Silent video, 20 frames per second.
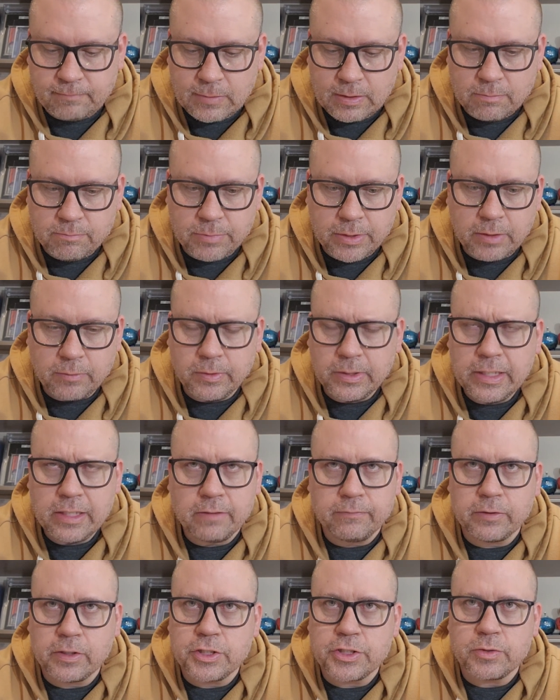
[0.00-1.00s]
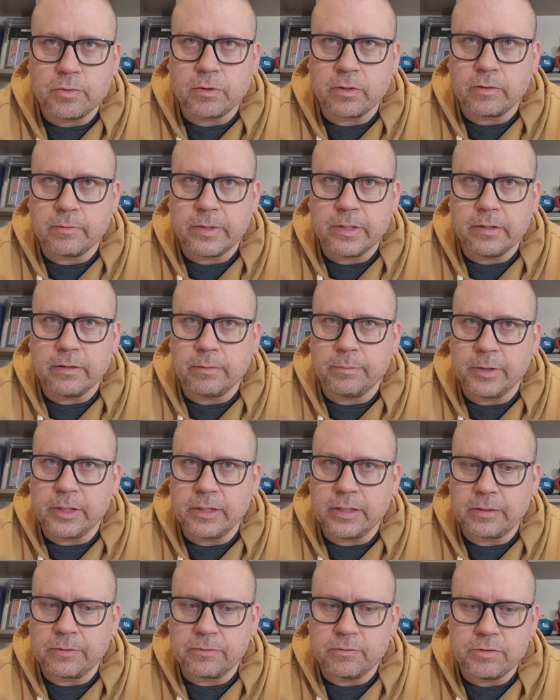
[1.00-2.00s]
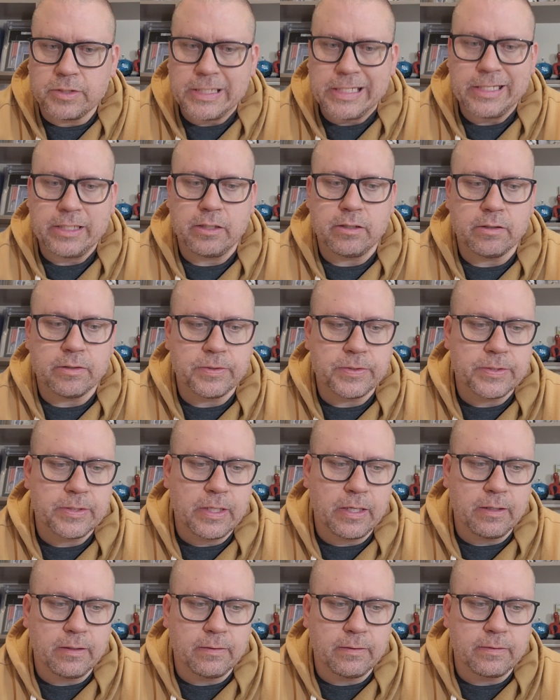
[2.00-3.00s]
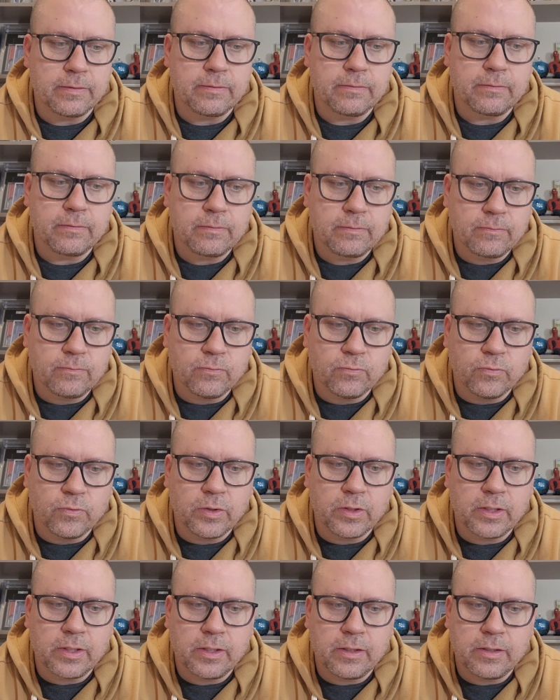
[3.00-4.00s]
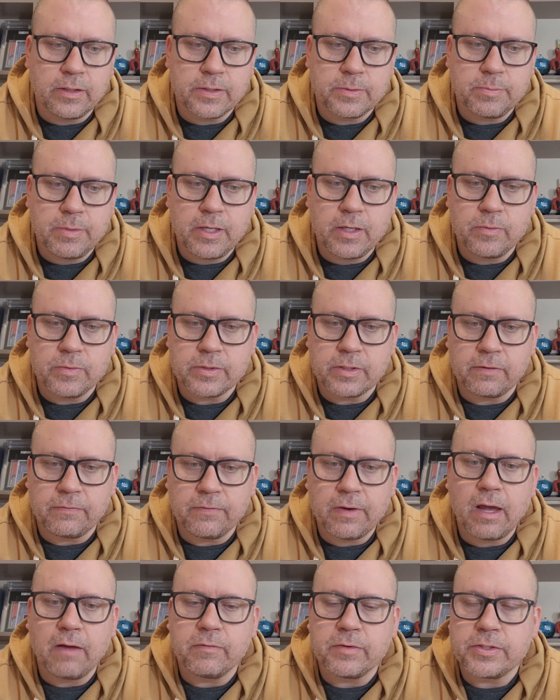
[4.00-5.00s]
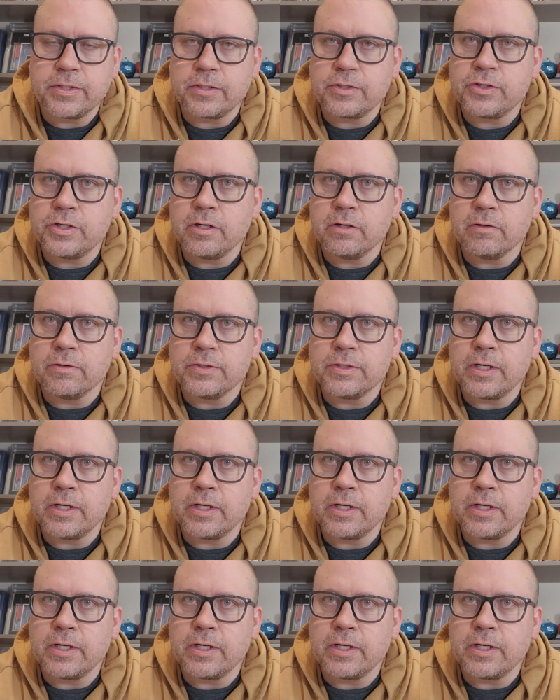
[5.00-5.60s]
But he really had a very short career. He played like 13 years, and really his peak was like 5 or 6 years.